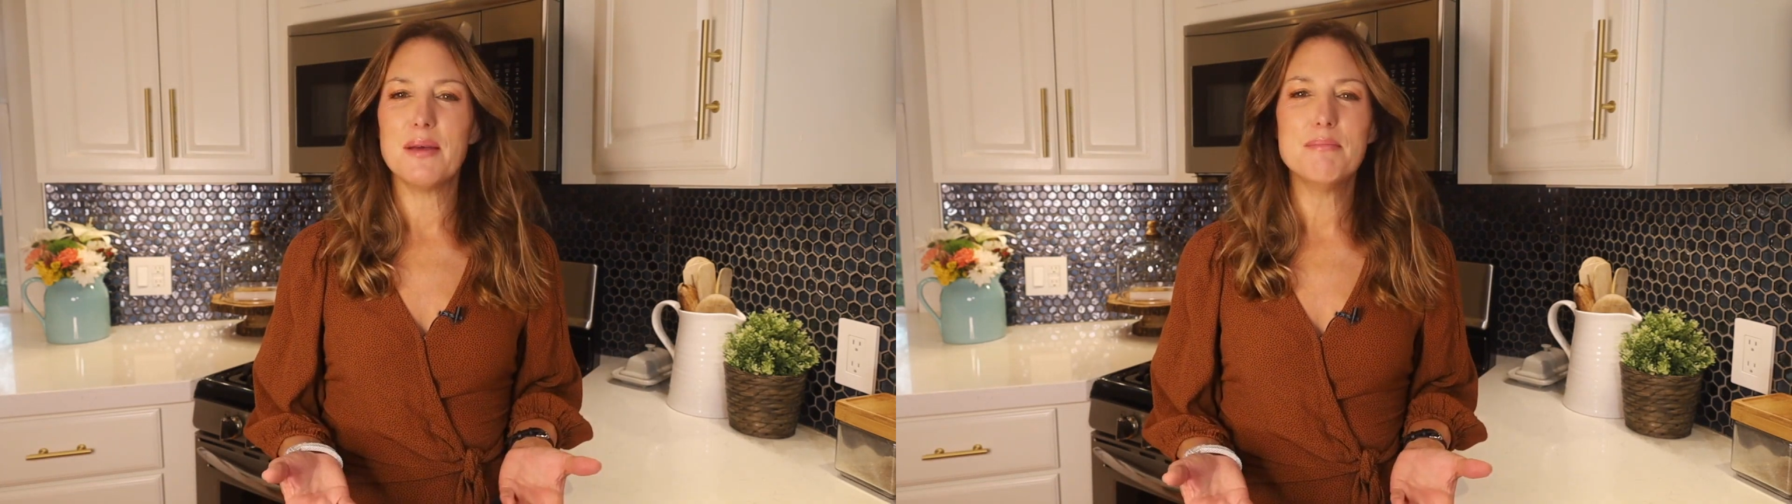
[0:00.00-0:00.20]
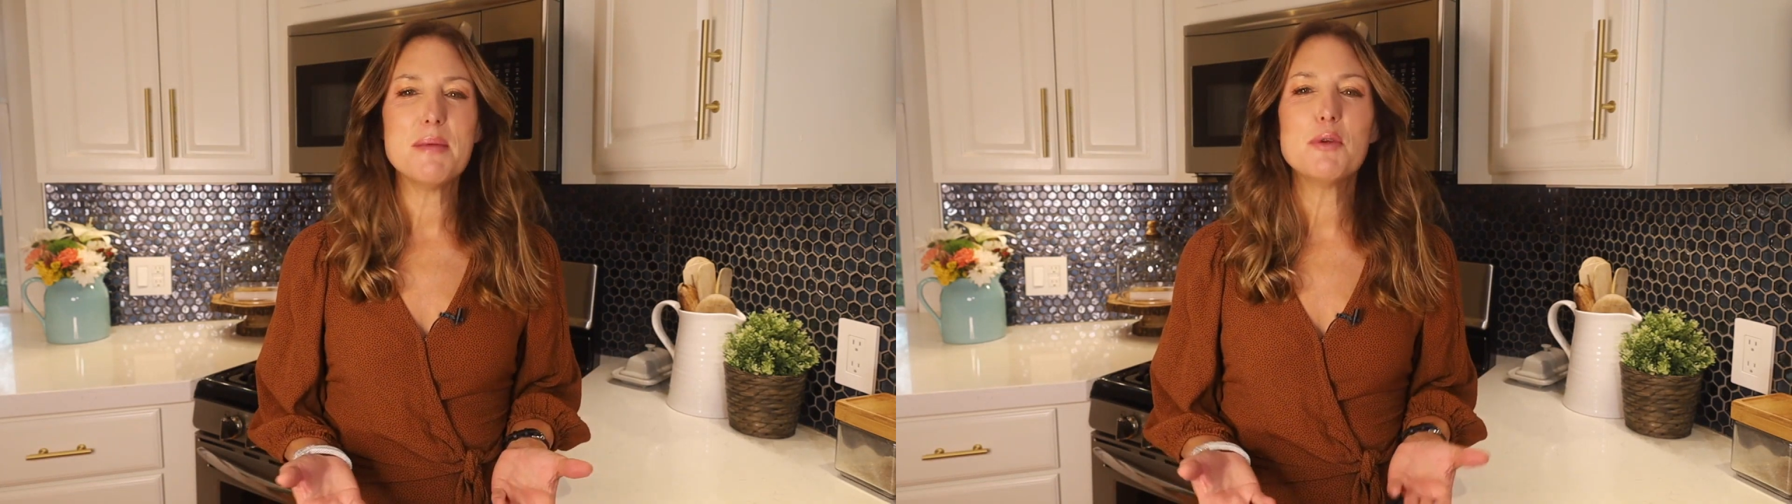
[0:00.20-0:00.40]

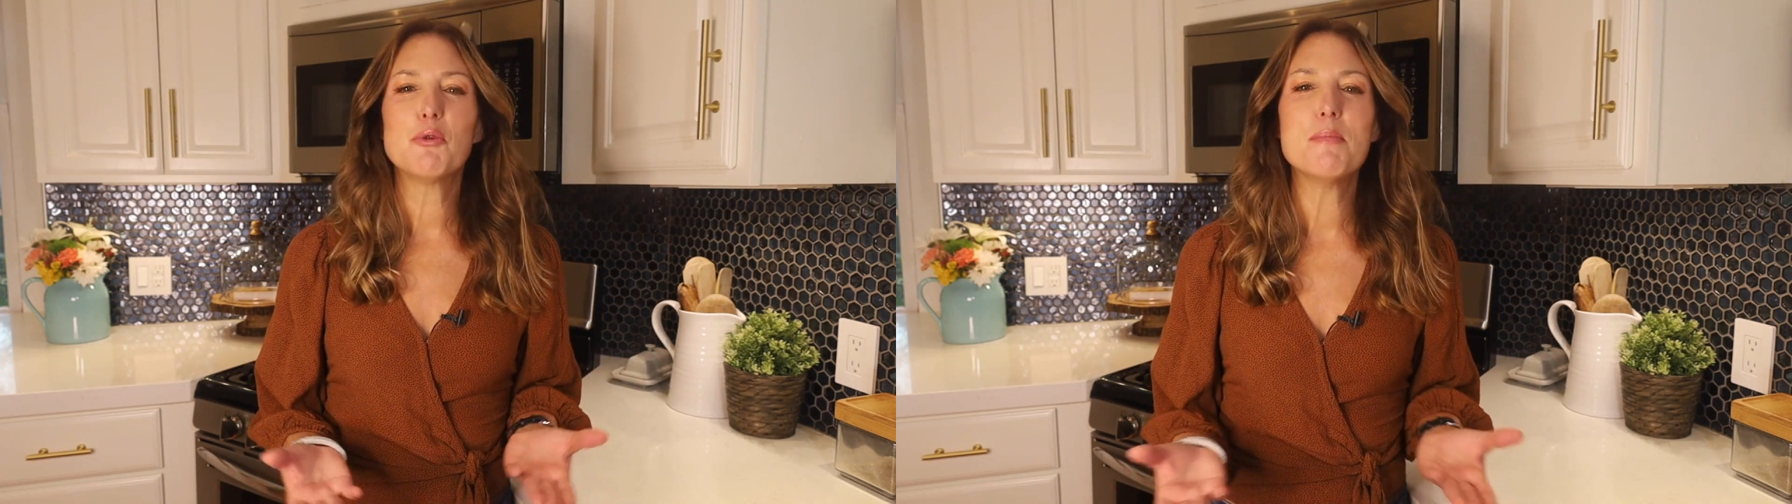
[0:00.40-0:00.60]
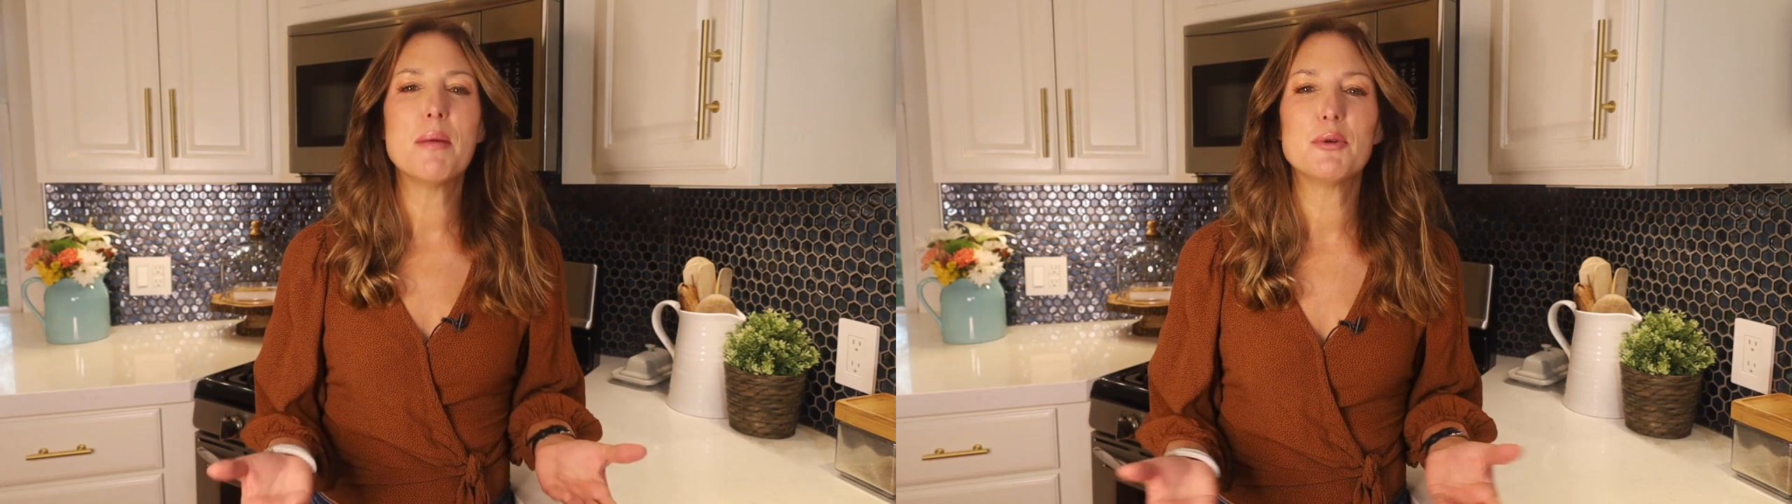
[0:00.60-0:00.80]
Maybe
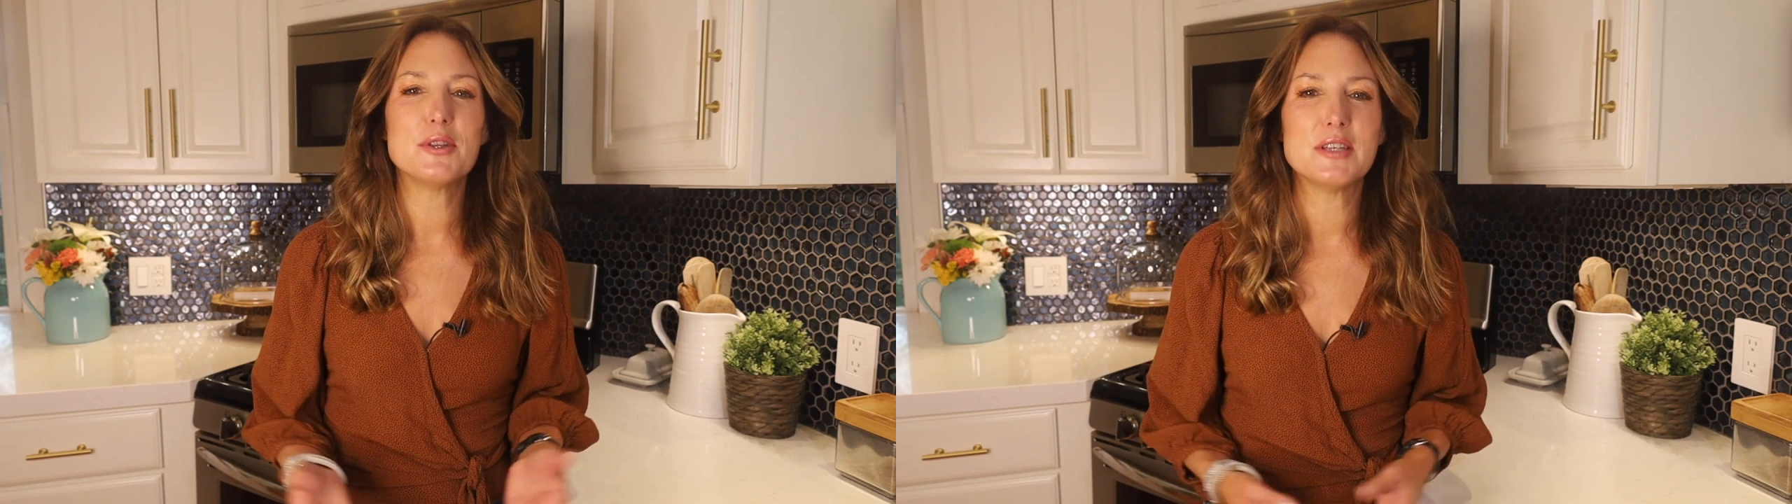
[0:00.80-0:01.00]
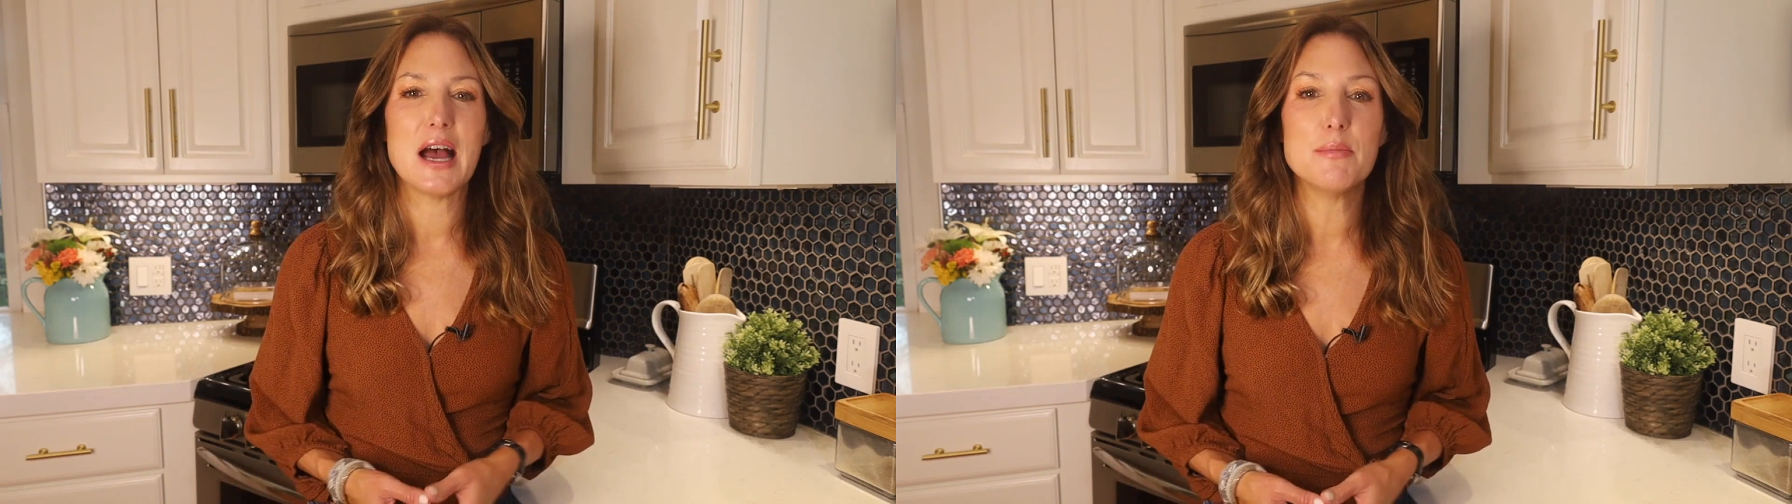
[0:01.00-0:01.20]
remember
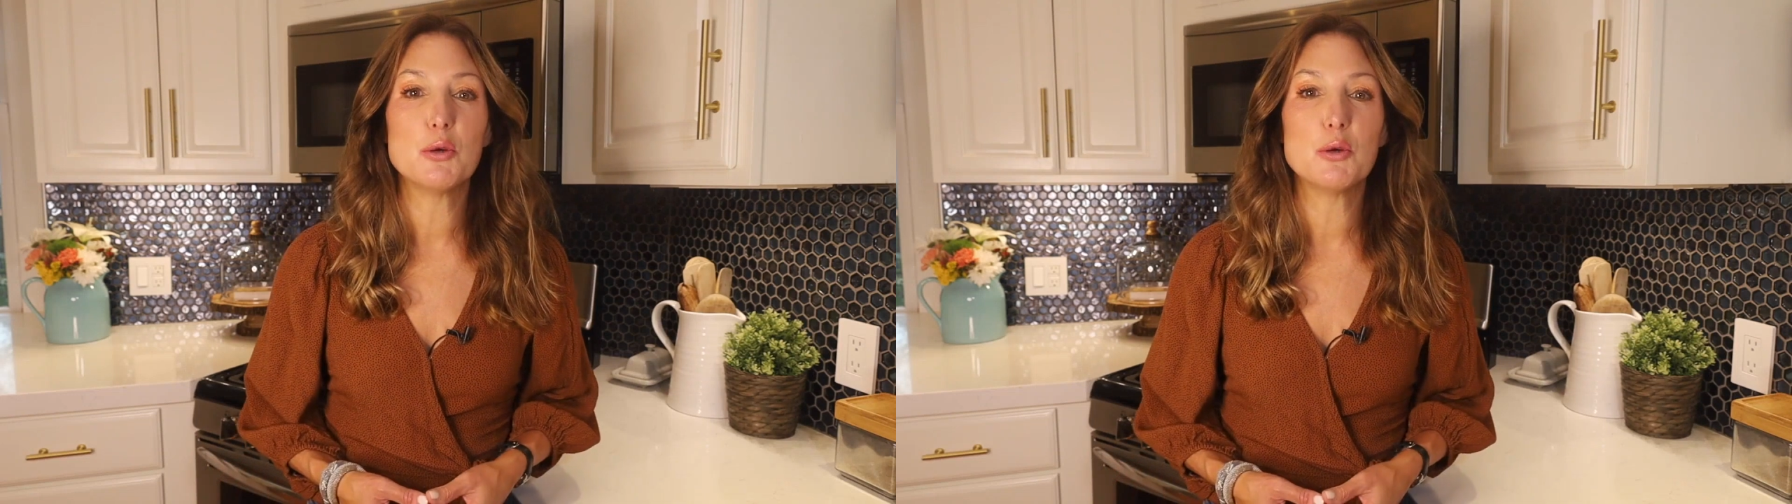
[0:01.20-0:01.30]
the time